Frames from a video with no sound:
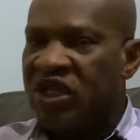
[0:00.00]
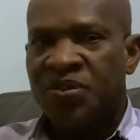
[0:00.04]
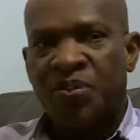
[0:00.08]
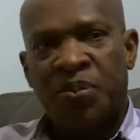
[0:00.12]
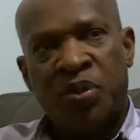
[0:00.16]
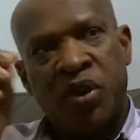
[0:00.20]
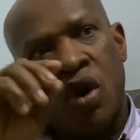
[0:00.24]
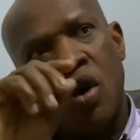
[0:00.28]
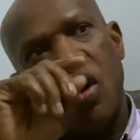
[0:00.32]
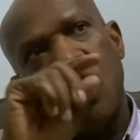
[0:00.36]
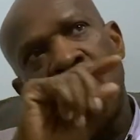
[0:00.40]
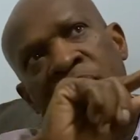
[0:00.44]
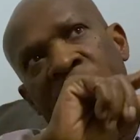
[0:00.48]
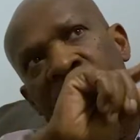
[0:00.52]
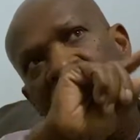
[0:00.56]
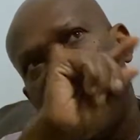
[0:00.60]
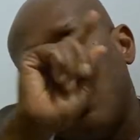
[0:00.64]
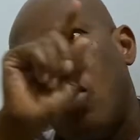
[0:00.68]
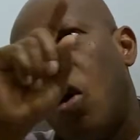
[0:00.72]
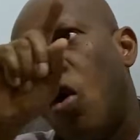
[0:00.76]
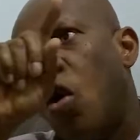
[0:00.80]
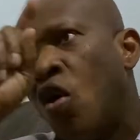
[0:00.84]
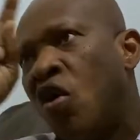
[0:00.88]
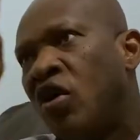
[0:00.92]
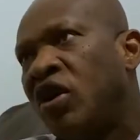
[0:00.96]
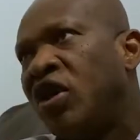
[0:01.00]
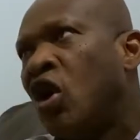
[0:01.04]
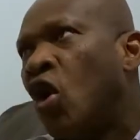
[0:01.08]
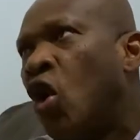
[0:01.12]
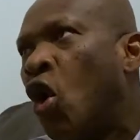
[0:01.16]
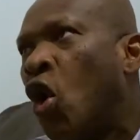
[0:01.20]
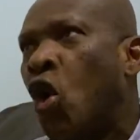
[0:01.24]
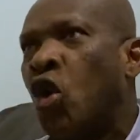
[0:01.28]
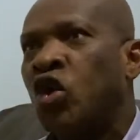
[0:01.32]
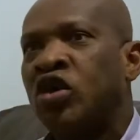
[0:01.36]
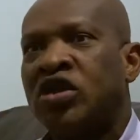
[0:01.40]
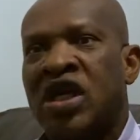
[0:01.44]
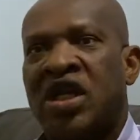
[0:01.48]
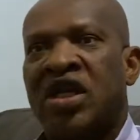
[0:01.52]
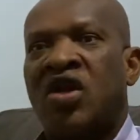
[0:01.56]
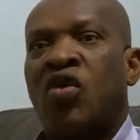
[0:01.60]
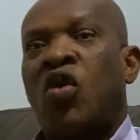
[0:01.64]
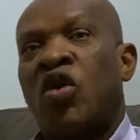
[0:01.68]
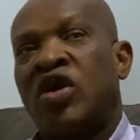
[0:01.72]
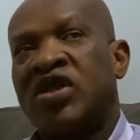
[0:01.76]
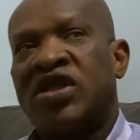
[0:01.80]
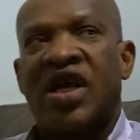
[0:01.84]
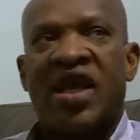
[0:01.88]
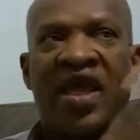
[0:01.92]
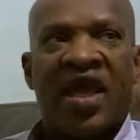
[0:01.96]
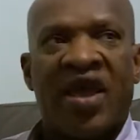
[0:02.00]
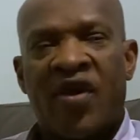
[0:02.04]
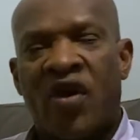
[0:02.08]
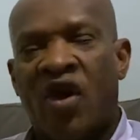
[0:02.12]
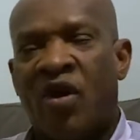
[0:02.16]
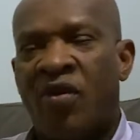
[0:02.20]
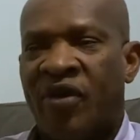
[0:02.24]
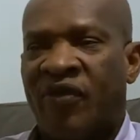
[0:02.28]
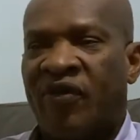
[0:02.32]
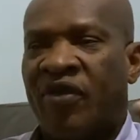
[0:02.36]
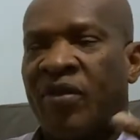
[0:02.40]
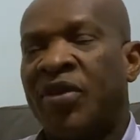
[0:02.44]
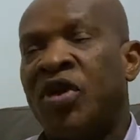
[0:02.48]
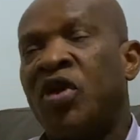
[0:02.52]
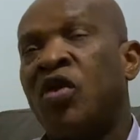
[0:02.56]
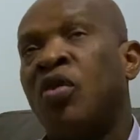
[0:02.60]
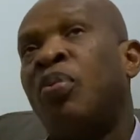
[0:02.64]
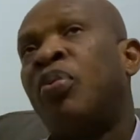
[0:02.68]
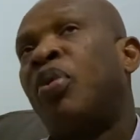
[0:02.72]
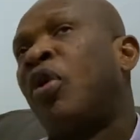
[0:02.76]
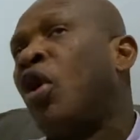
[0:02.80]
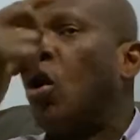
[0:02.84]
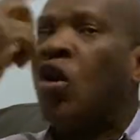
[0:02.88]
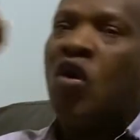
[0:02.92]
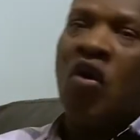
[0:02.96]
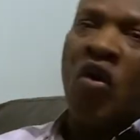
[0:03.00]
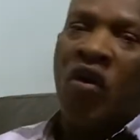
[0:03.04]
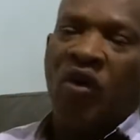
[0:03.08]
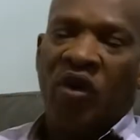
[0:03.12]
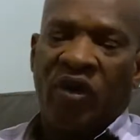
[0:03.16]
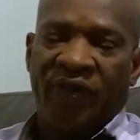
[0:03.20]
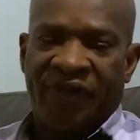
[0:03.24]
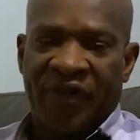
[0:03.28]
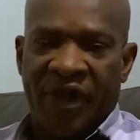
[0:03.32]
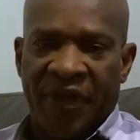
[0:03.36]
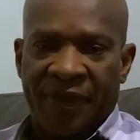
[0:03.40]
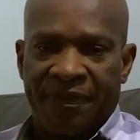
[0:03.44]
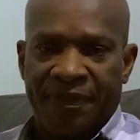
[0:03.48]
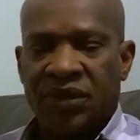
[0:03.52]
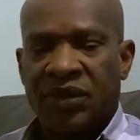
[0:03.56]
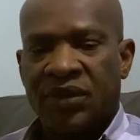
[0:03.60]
plug, all the holes that the water can come from, you plug all of them.